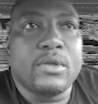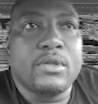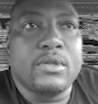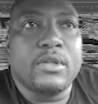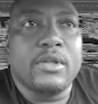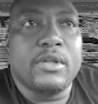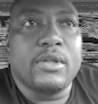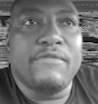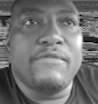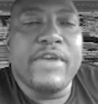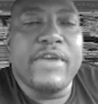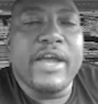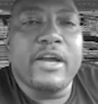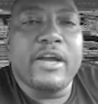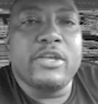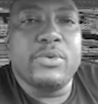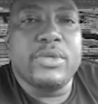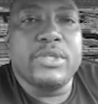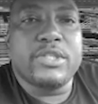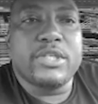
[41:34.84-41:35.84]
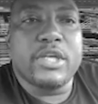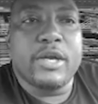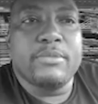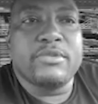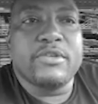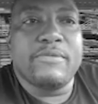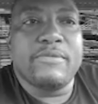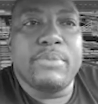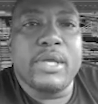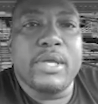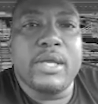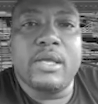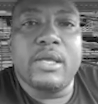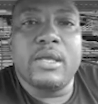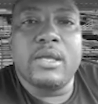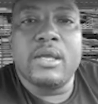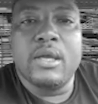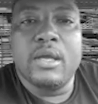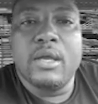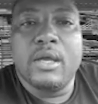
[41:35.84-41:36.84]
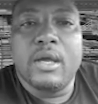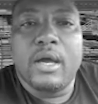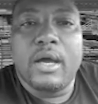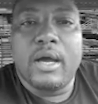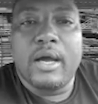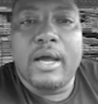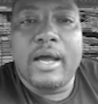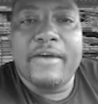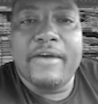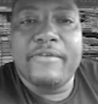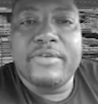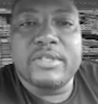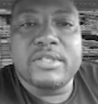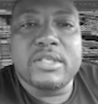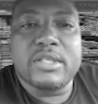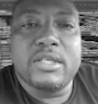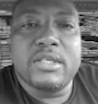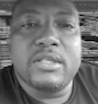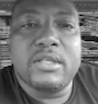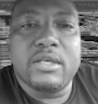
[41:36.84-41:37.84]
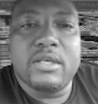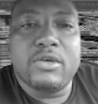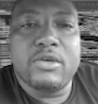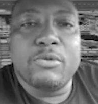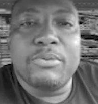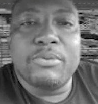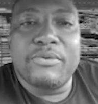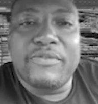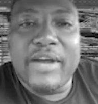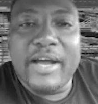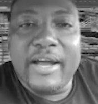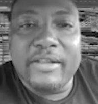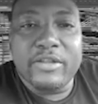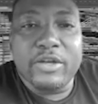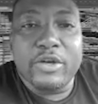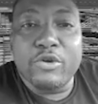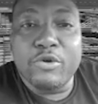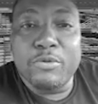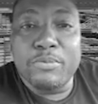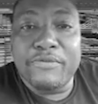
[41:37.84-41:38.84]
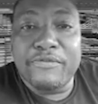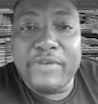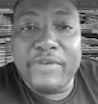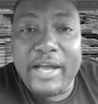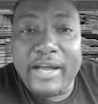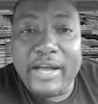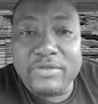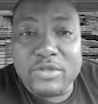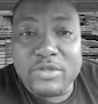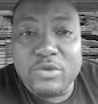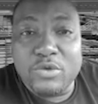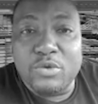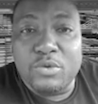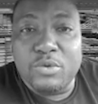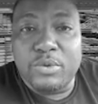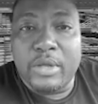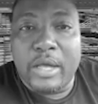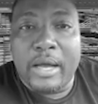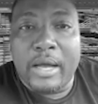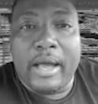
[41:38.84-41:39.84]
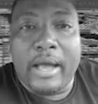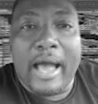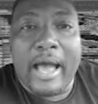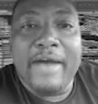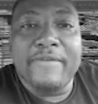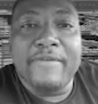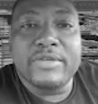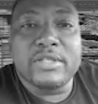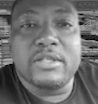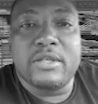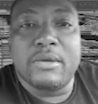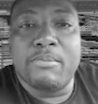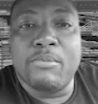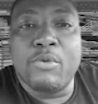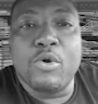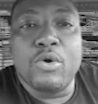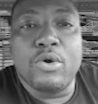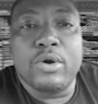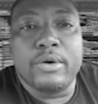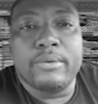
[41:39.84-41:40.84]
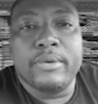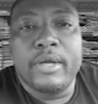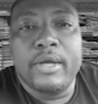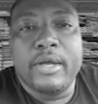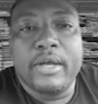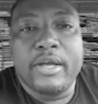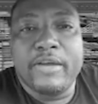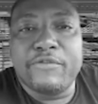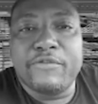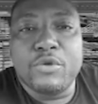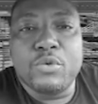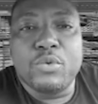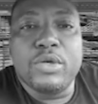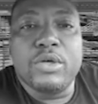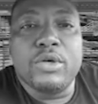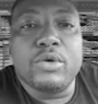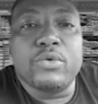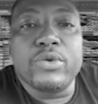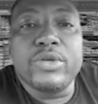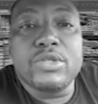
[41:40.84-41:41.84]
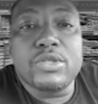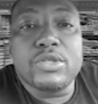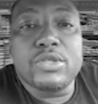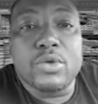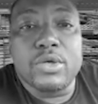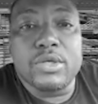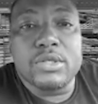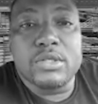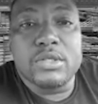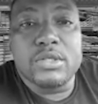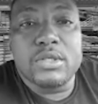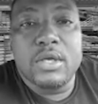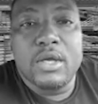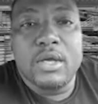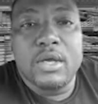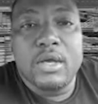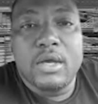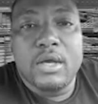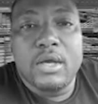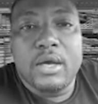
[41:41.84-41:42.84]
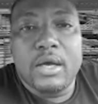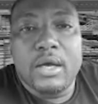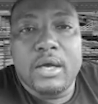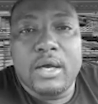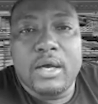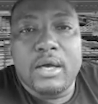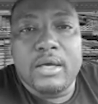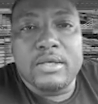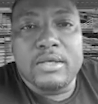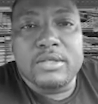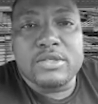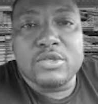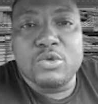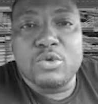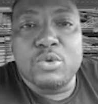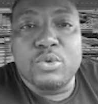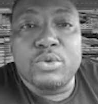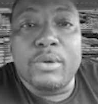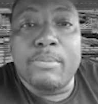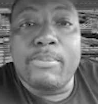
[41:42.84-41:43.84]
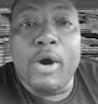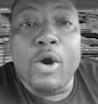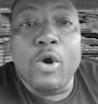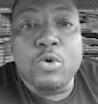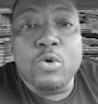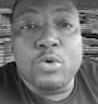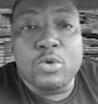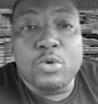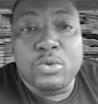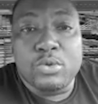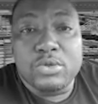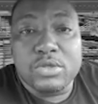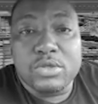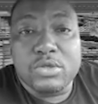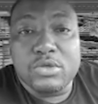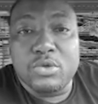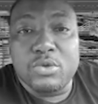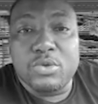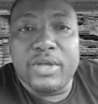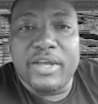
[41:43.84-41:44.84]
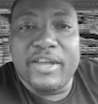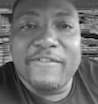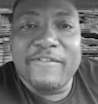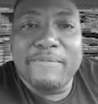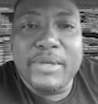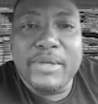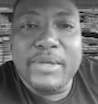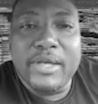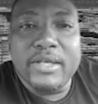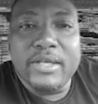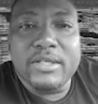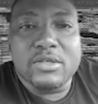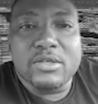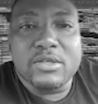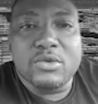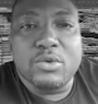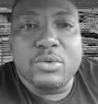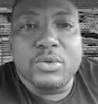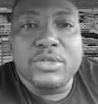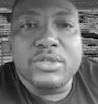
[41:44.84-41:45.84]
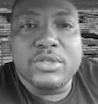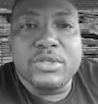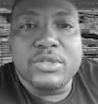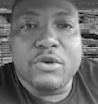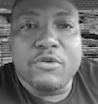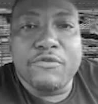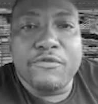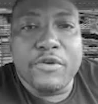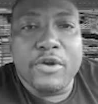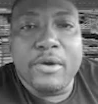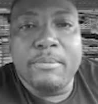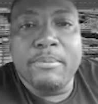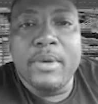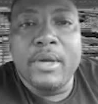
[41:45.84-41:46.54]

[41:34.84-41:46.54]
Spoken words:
value in terms of being obviously the group of five school, obviously the more, if you will, resourced school, the bowl school, the FBS school. And so from